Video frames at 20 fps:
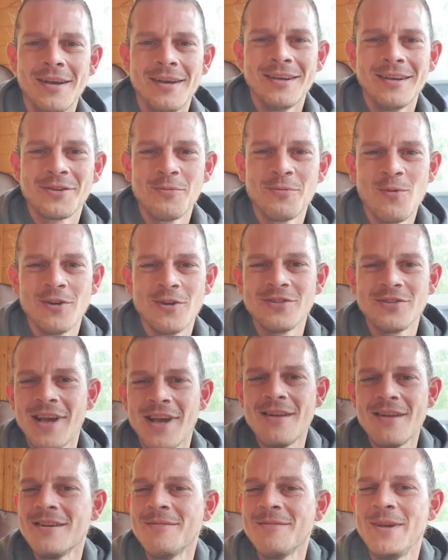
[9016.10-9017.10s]
Someone
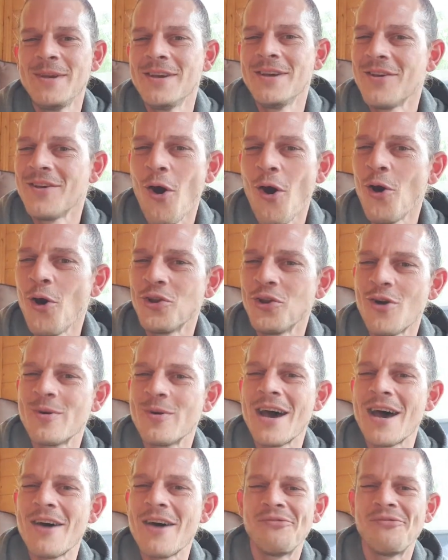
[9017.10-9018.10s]
sending me the audio of
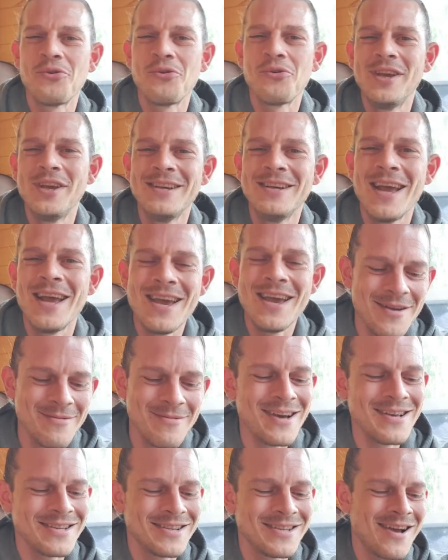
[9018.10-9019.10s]
that fucking name.
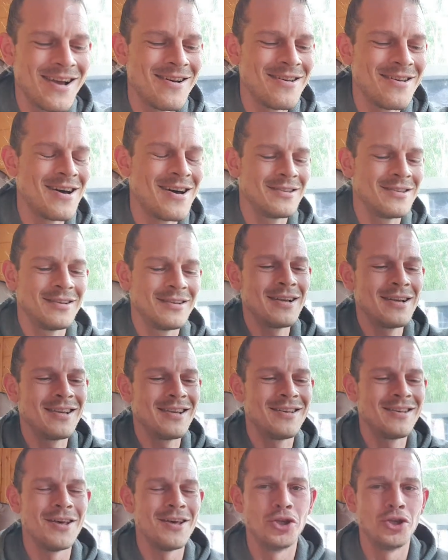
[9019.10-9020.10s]
That's a, that, that's
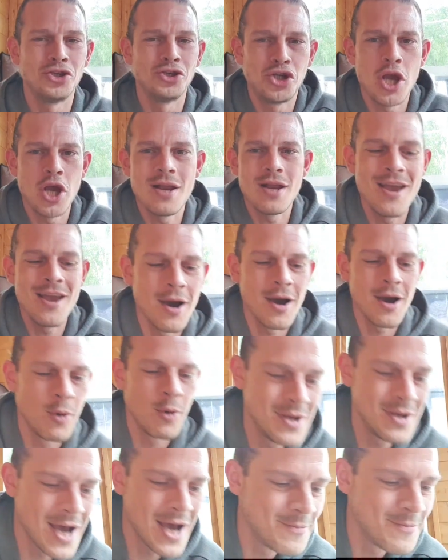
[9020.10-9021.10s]
a legit name. I
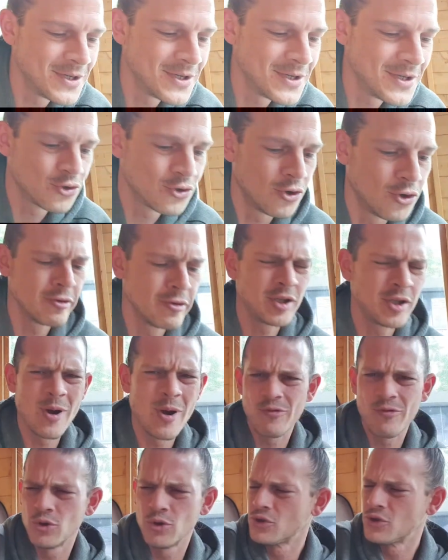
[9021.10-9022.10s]
want that in my story, so
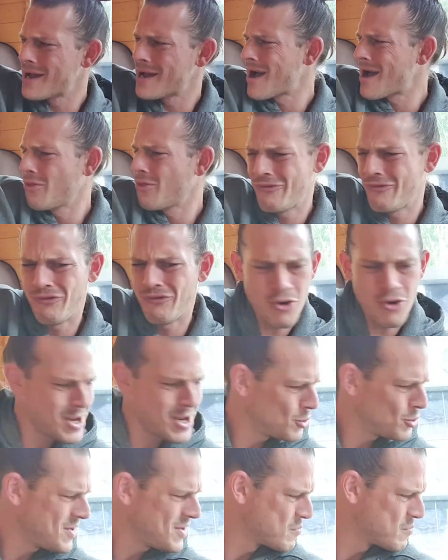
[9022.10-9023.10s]
everyone's like, "How the fuck
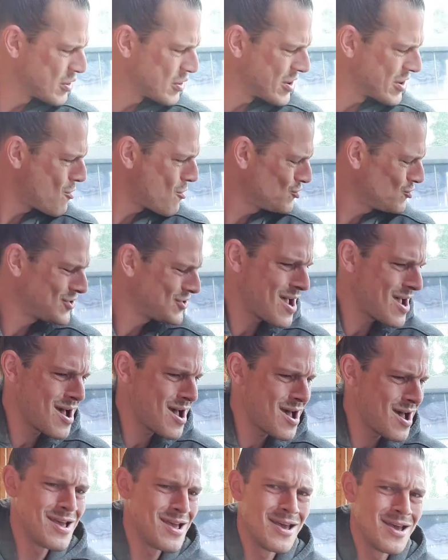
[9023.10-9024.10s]
hell you pronounce
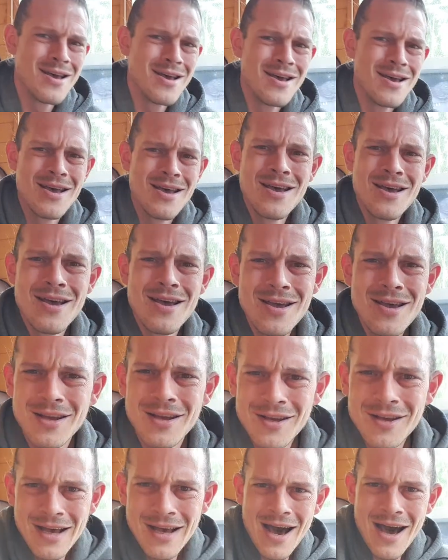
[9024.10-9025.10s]
that?"
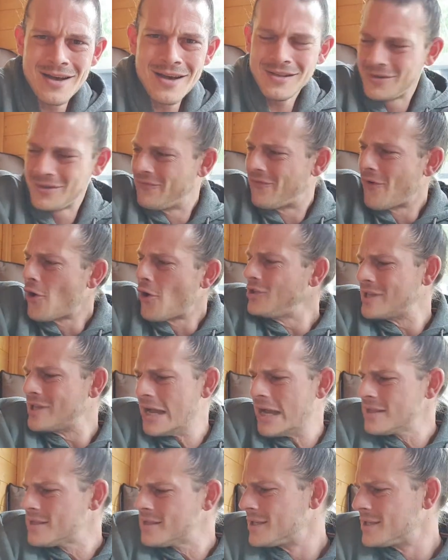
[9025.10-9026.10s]
Act, voice
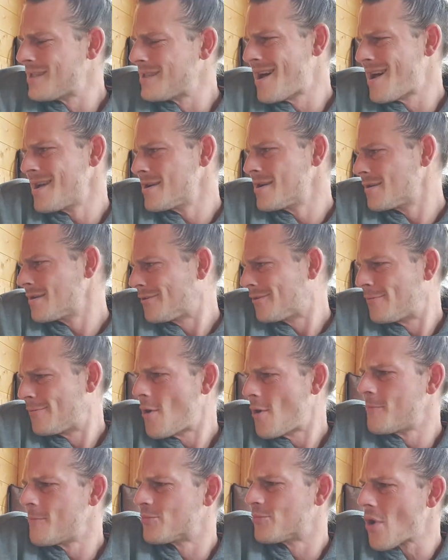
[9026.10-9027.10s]
actors like, "Come
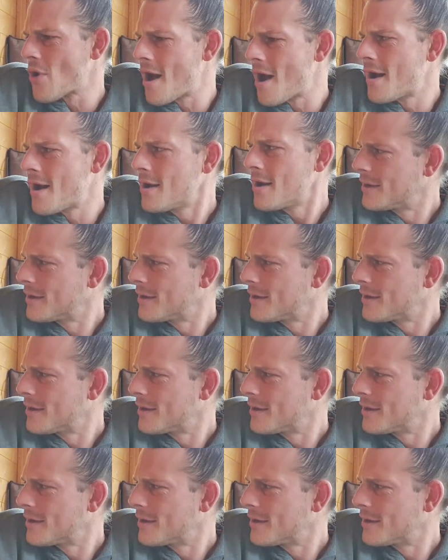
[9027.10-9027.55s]
on, bruh.